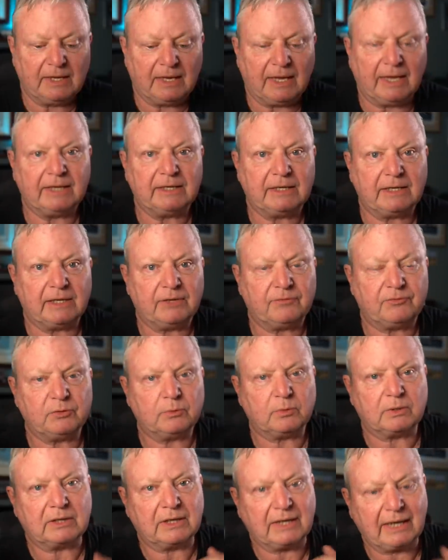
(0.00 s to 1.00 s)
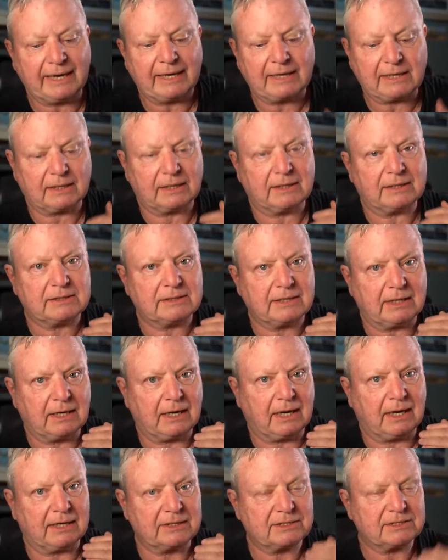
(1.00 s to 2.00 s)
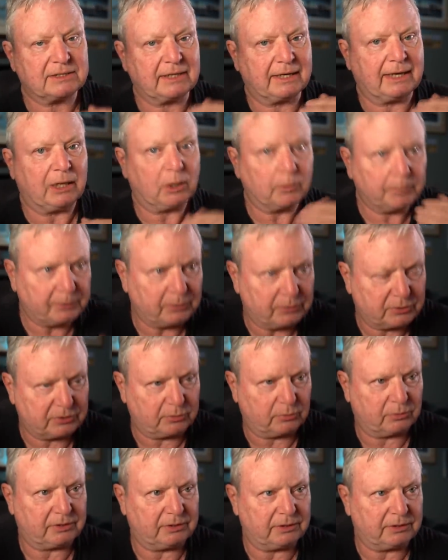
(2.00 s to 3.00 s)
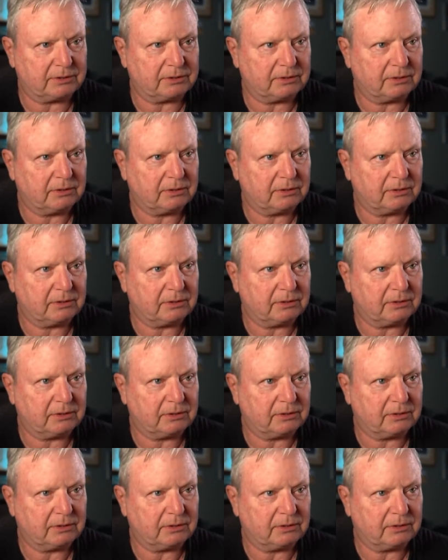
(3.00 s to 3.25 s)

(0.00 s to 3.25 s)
And if you would like to, us to help you sort it